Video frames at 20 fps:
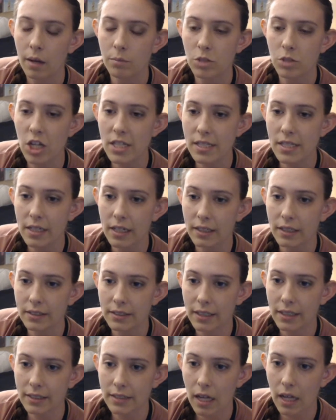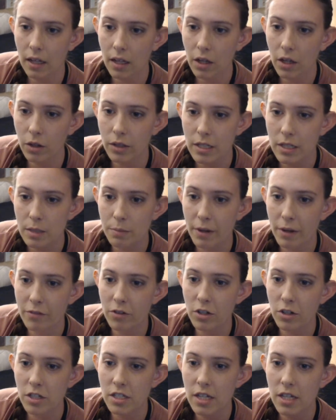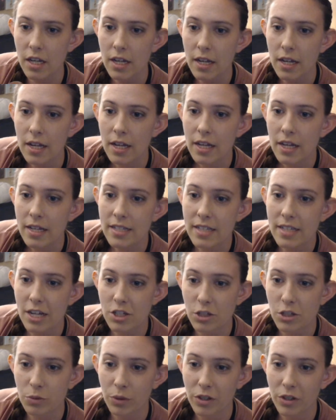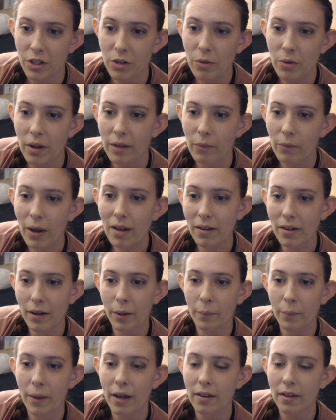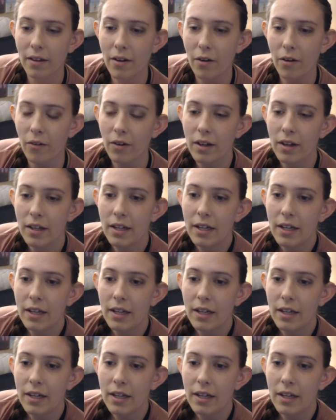Jessica says, hello, this is my first session with you. Well, welcome. Hello.